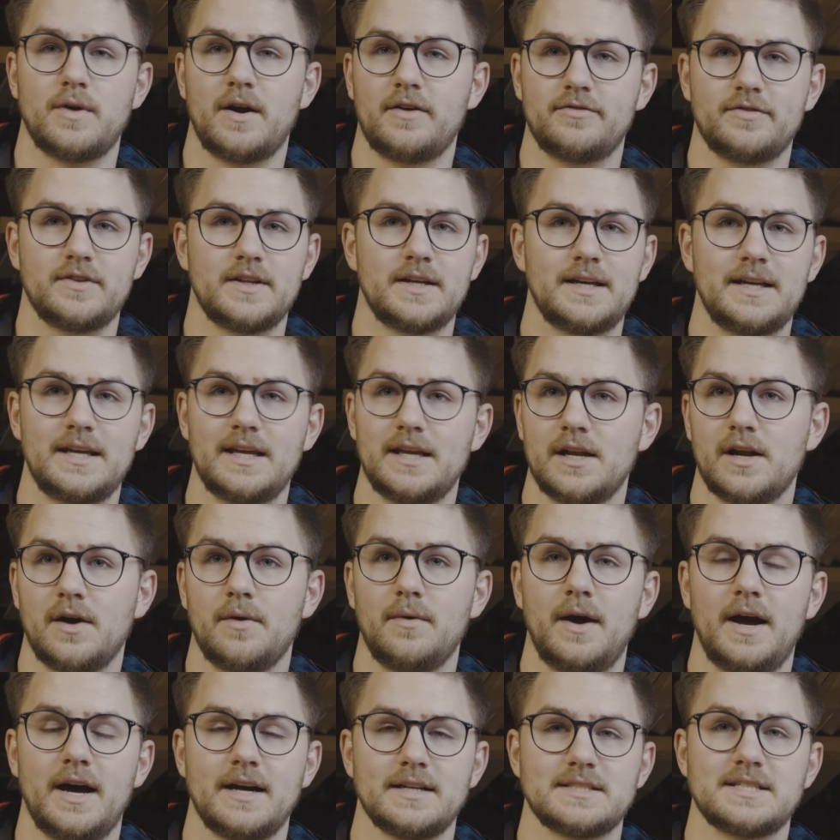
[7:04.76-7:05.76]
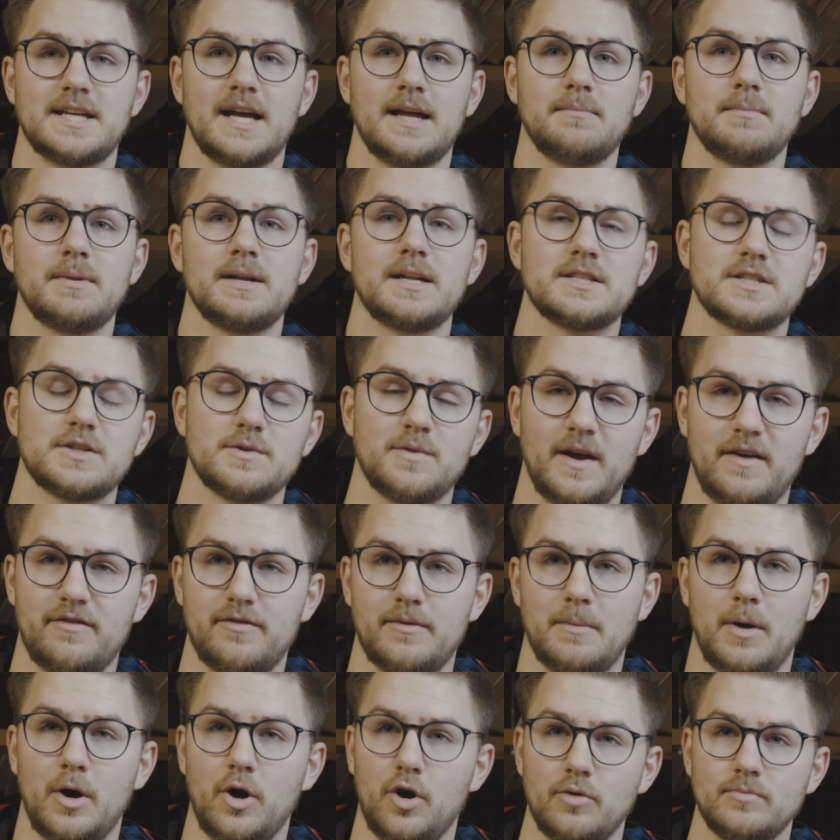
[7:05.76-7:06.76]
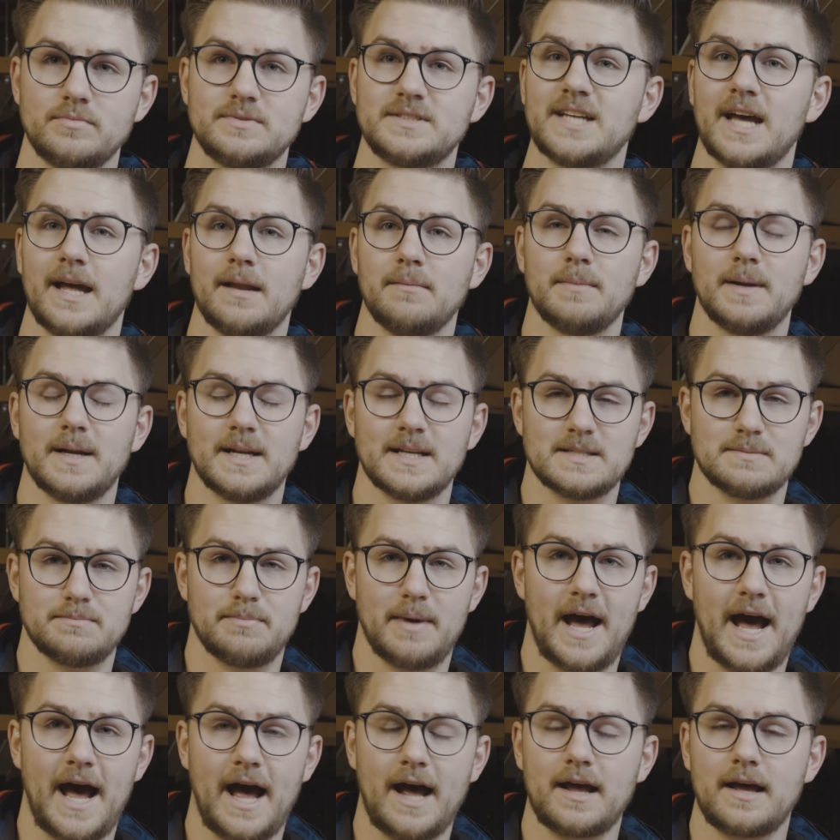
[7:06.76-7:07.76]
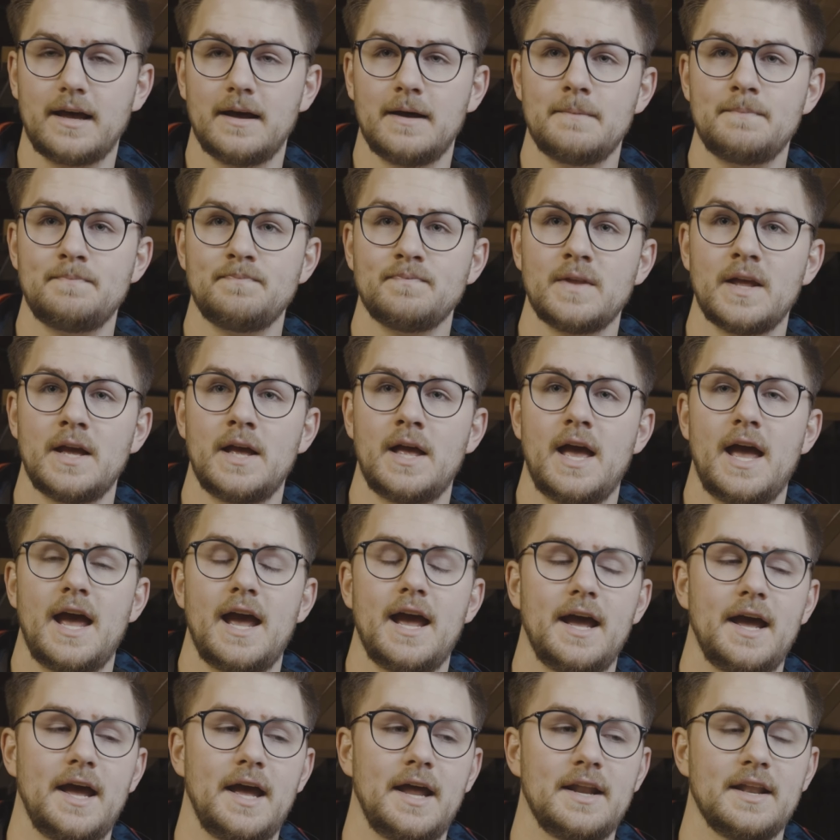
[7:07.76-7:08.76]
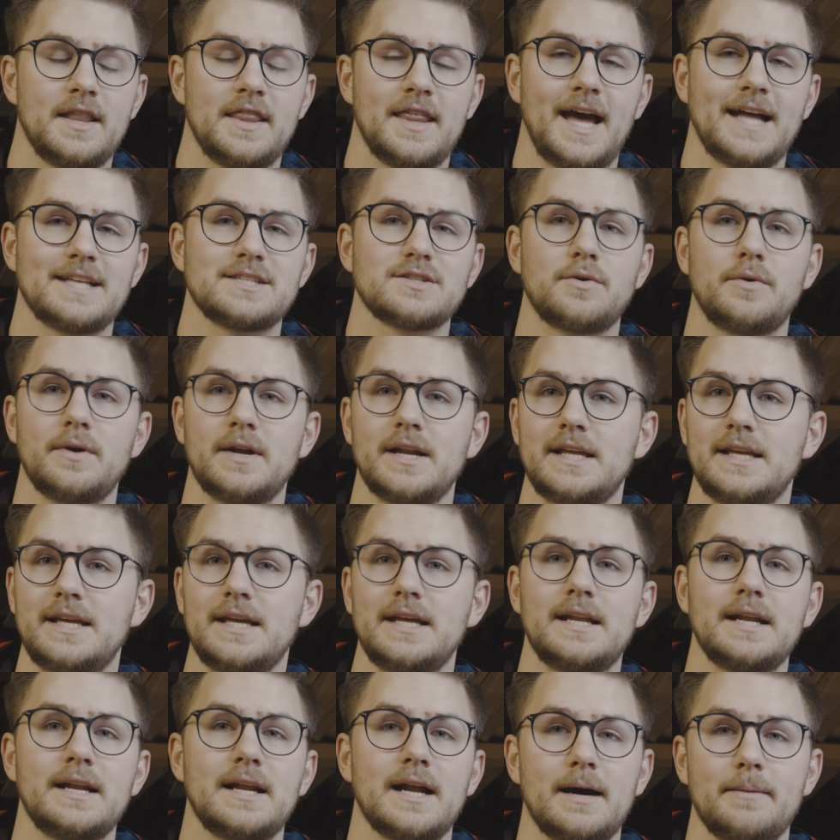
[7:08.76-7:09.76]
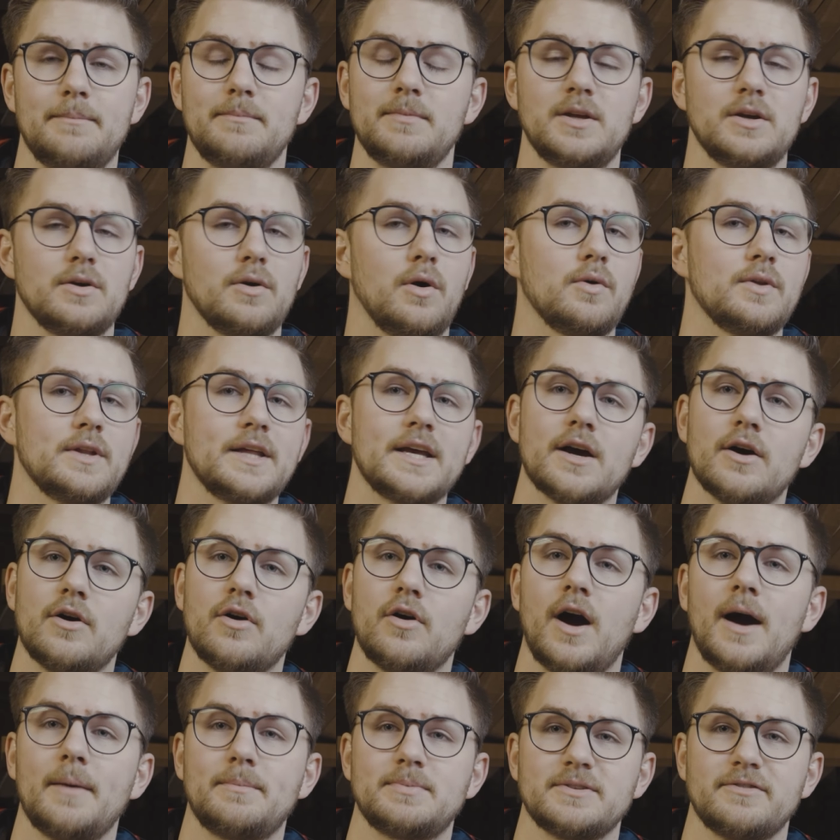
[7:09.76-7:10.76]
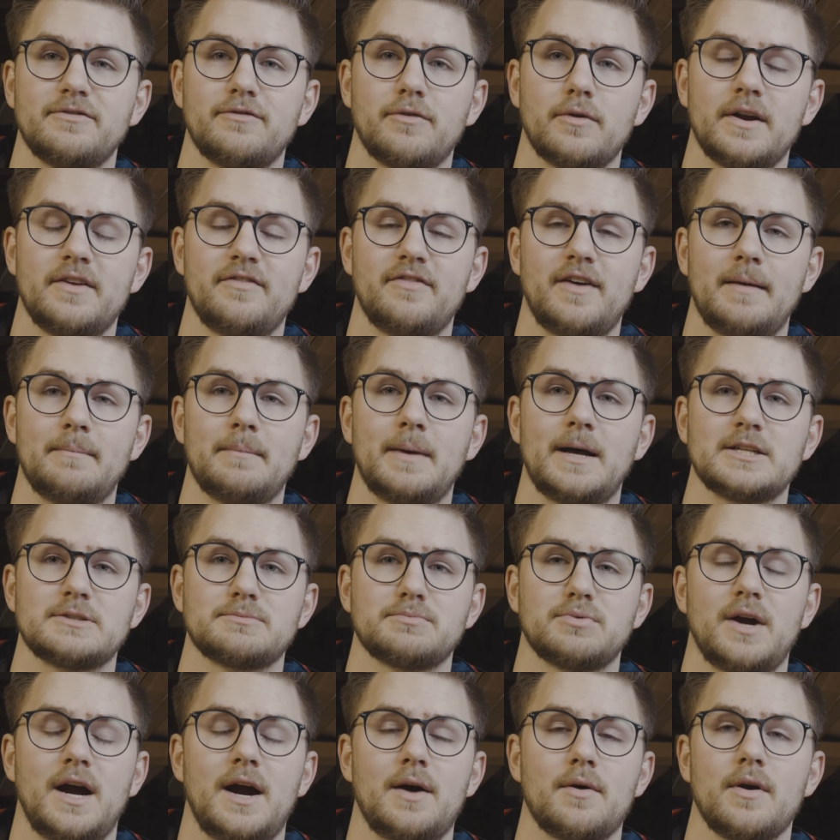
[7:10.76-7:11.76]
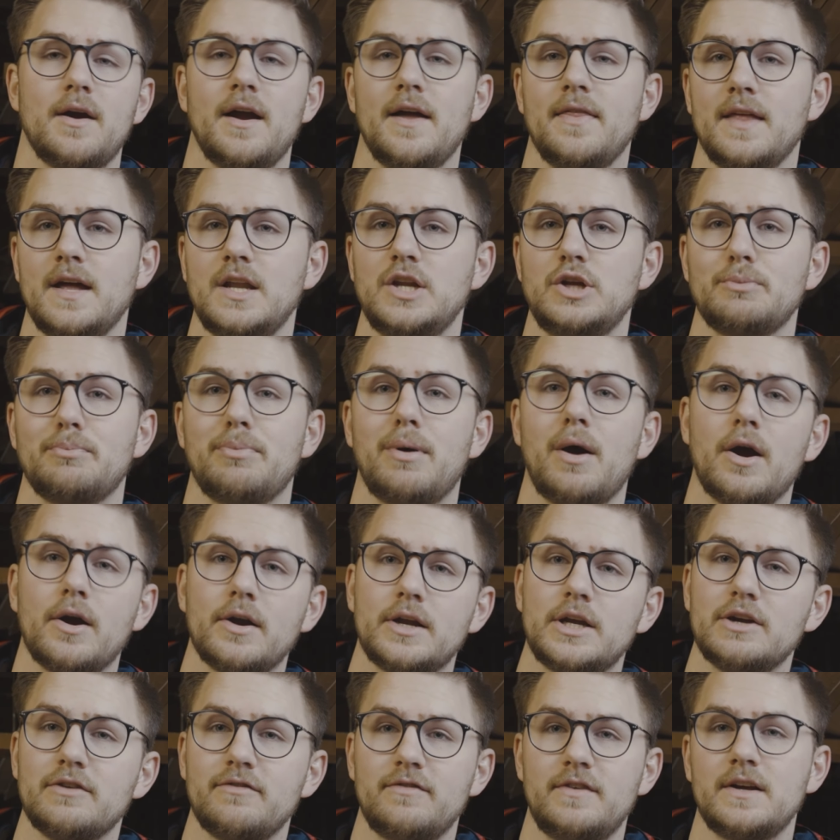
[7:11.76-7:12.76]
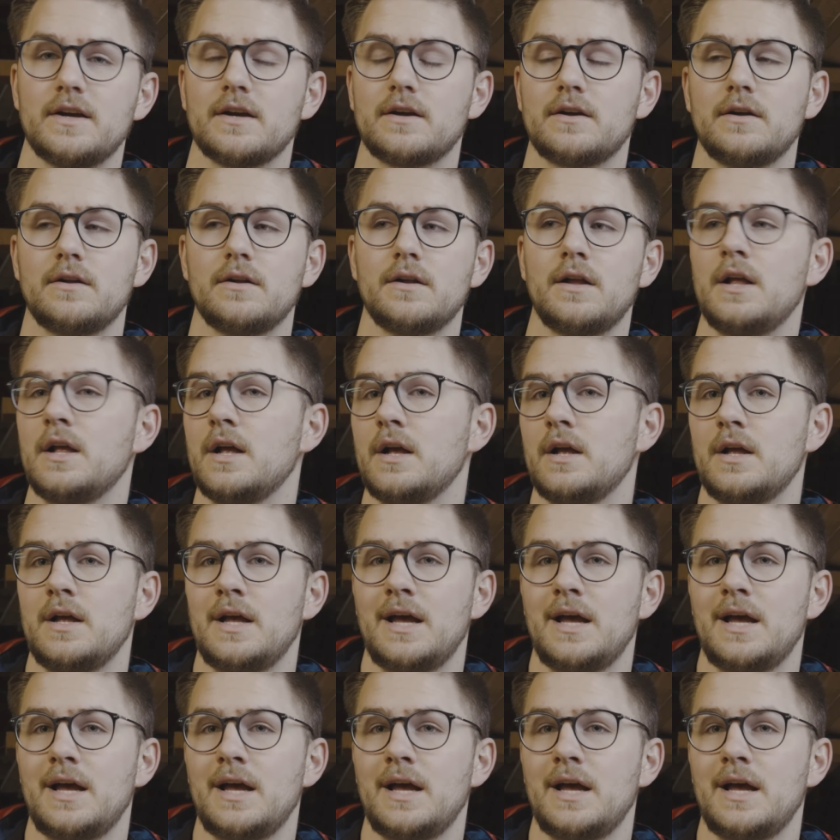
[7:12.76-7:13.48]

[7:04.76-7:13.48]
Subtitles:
roughly, you know, 10 minutes away from home, 10 minutes back. And that's going to heat it up. You only go up to 45 miles per hour, and then you park your vehicle.